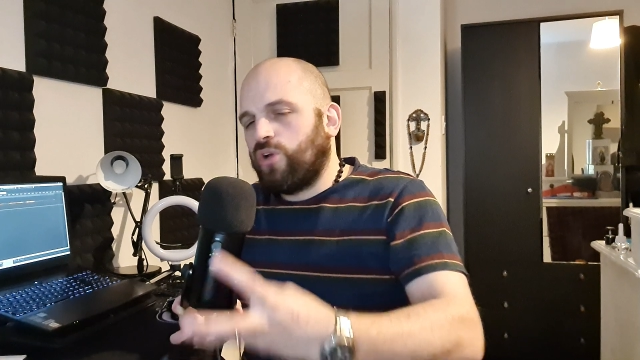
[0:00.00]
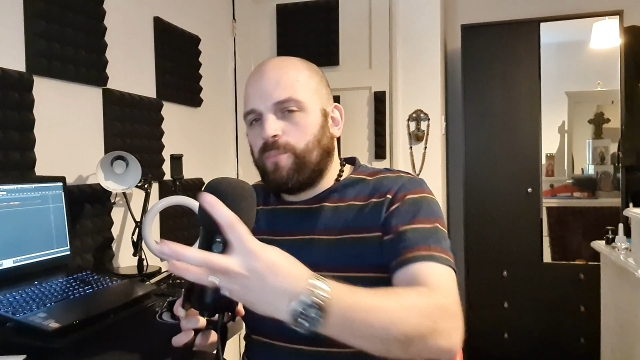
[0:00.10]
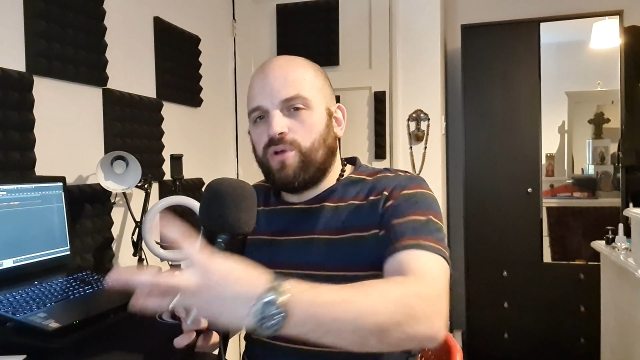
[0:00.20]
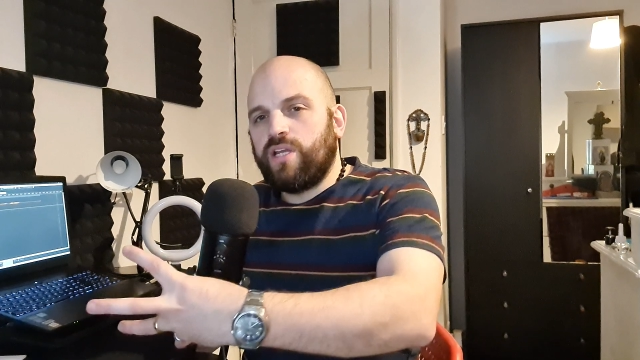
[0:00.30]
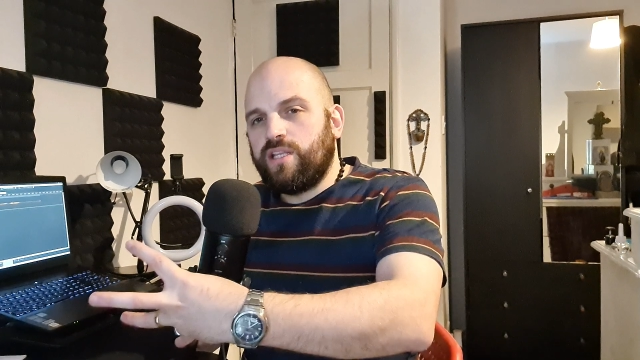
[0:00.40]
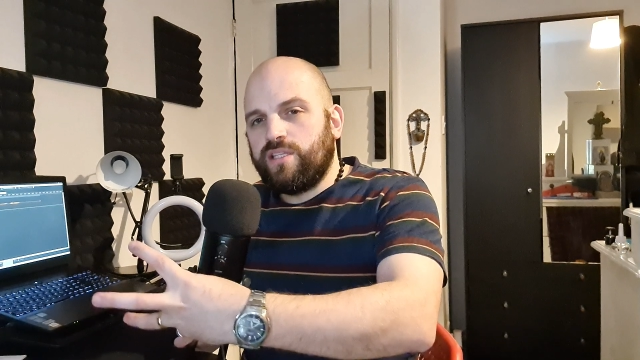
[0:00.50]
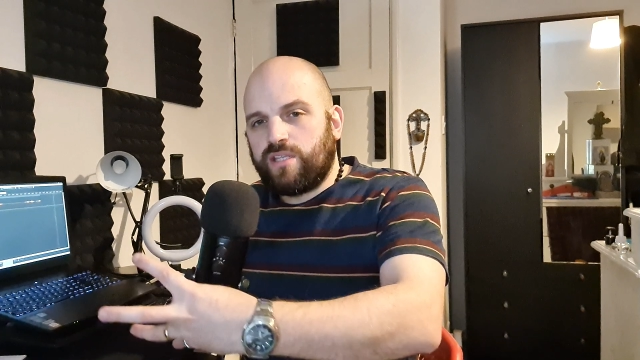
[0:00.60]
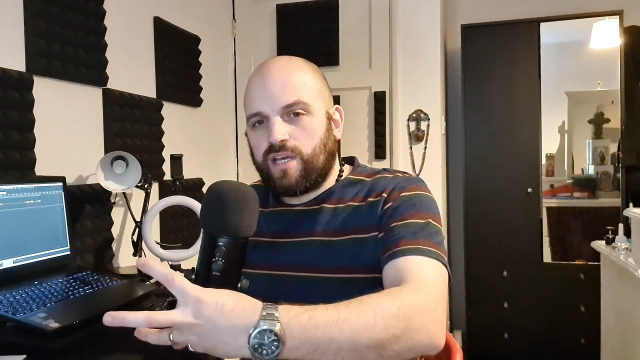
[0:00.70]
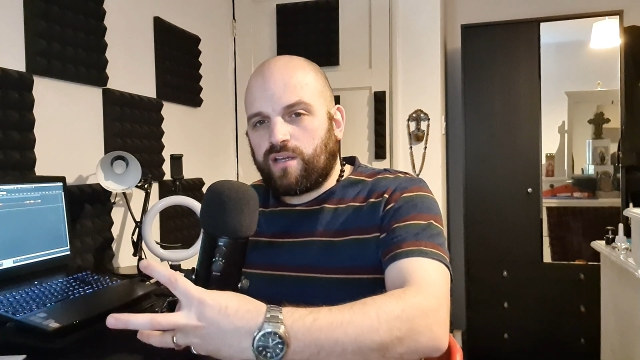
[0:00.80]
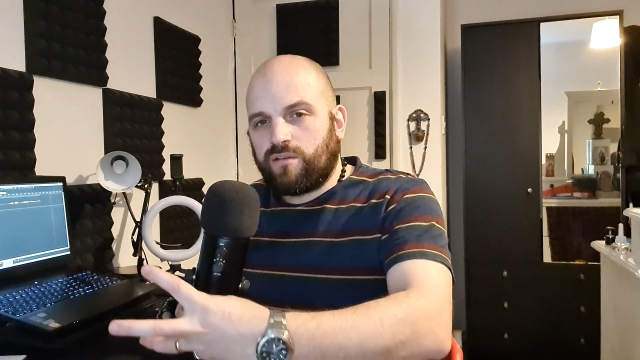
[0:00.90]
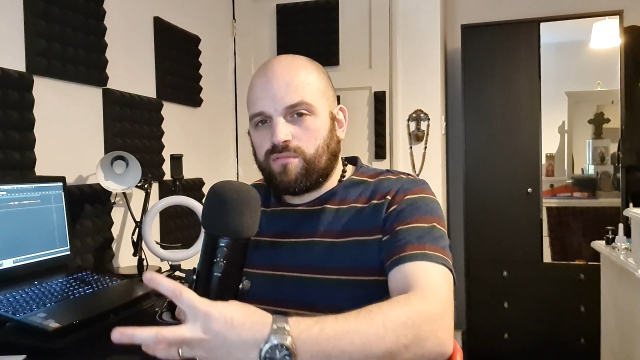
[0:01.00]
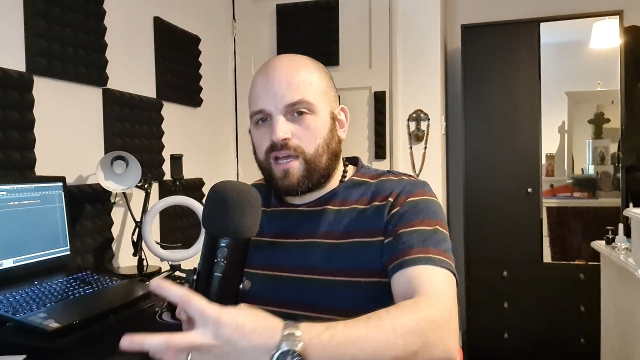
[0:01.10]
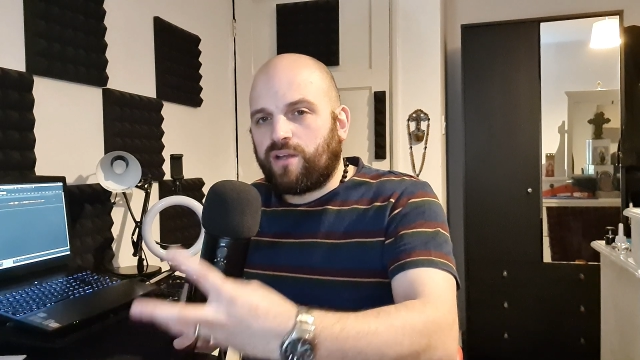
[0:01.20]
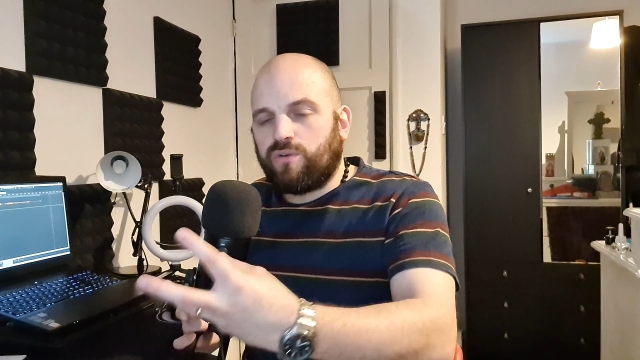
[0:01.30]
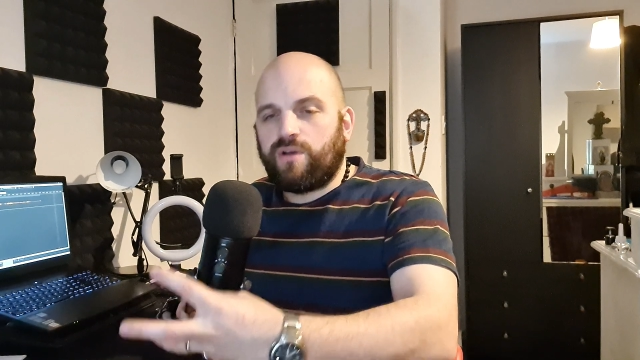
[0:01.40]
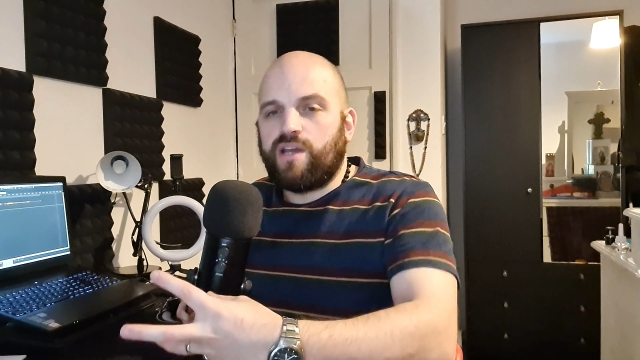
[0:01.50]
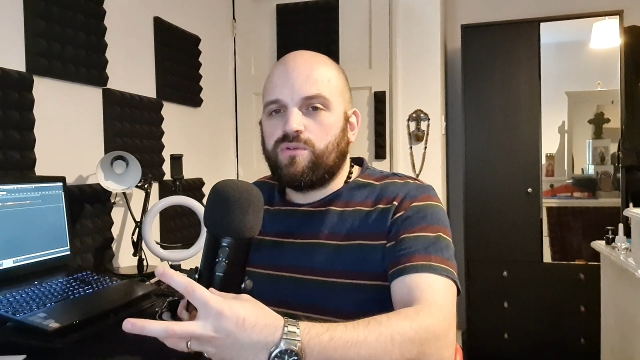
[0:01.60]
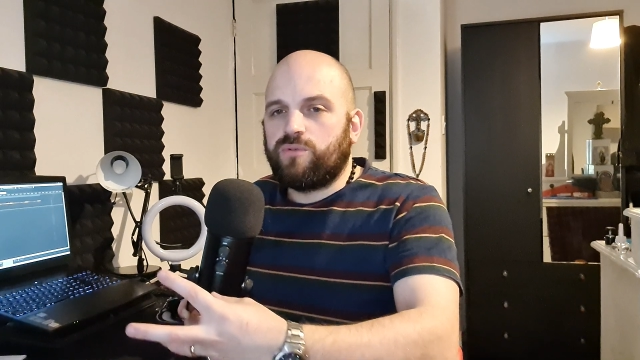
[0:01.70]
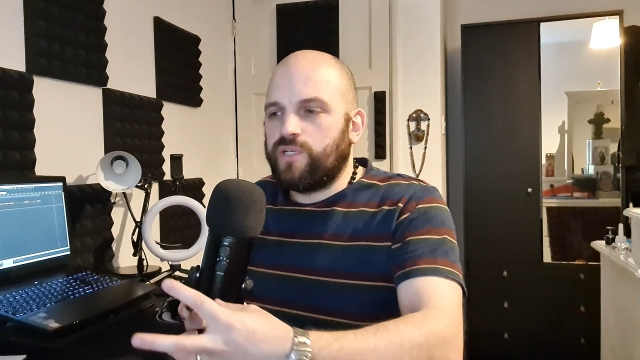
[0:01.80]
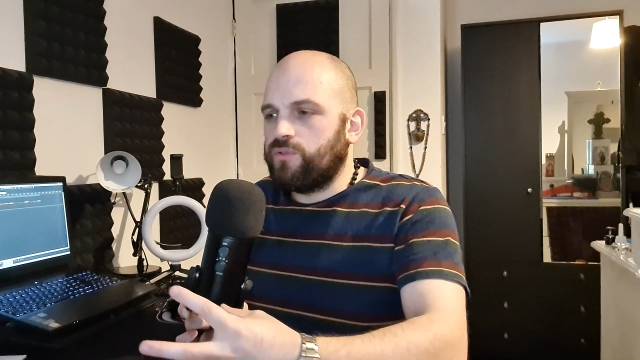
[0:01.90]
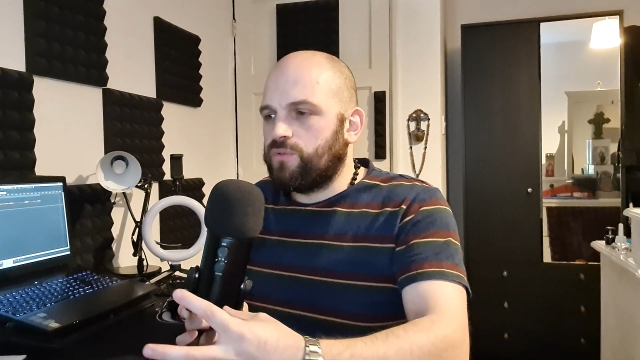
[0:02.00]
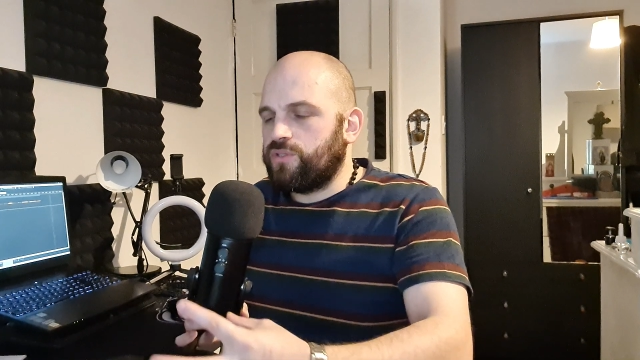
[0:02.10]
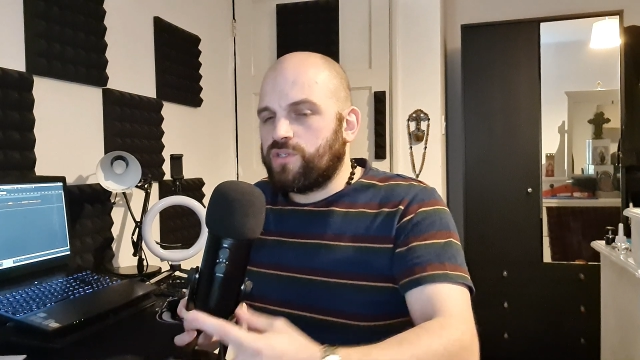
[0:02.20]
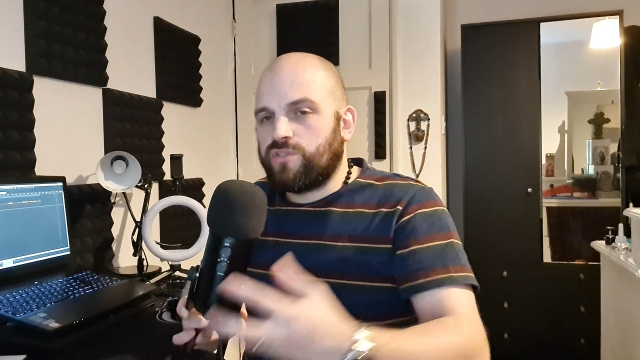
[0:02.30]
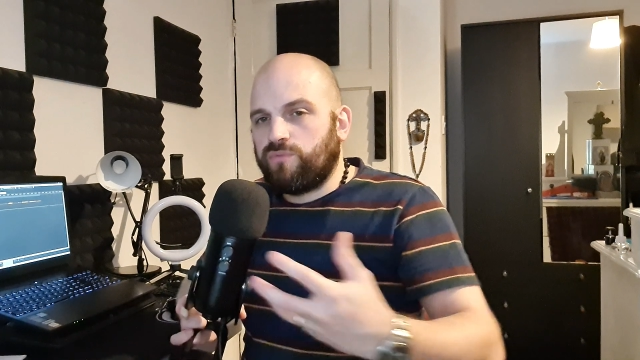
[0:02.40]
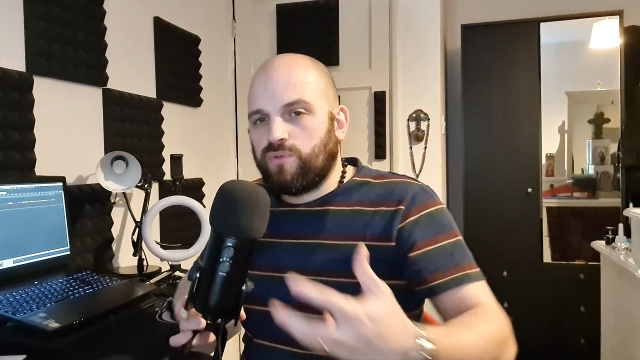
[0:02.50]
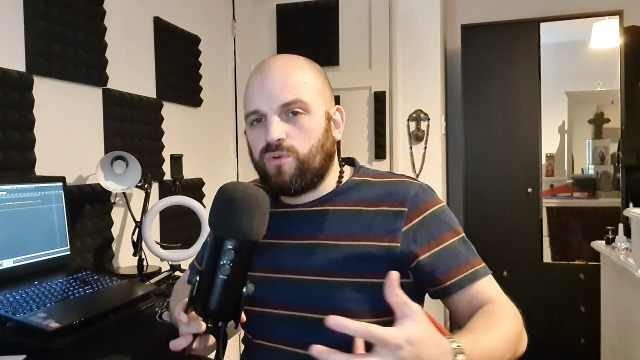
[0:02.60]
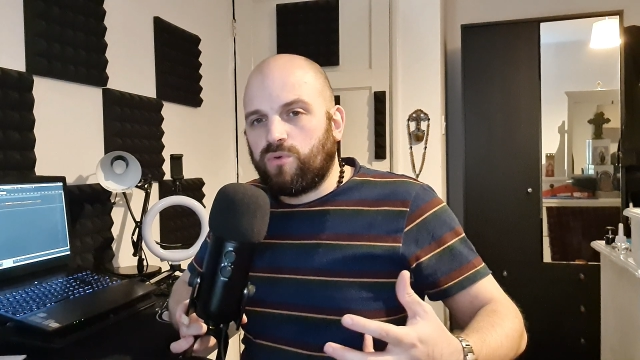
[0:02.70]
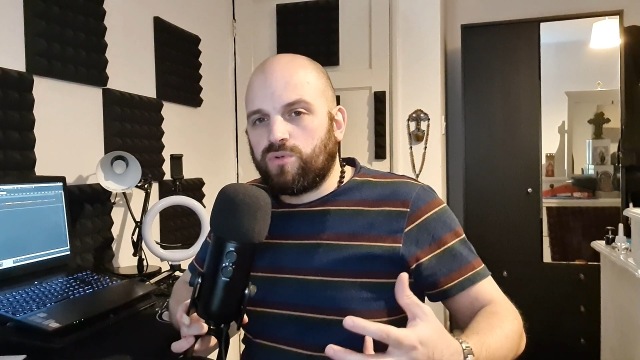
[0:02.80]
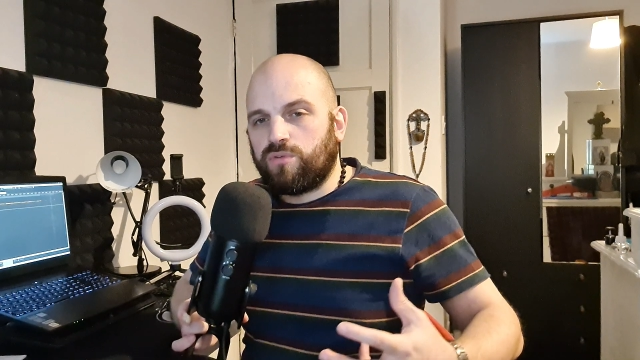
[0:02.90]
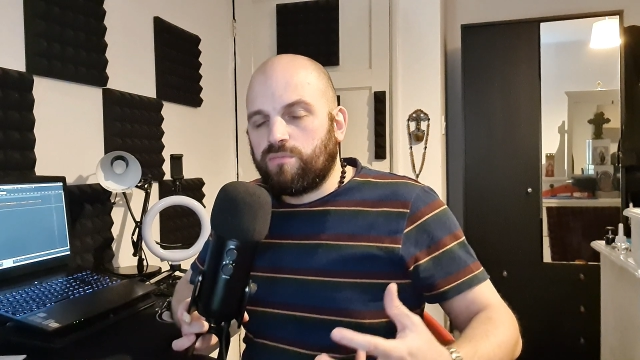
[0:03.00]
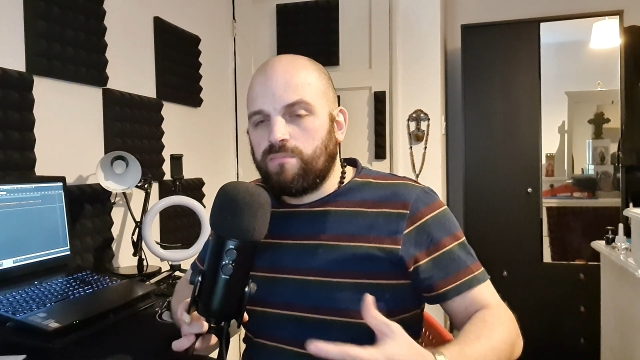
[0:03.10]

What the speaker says: put it into that cradle in order just to record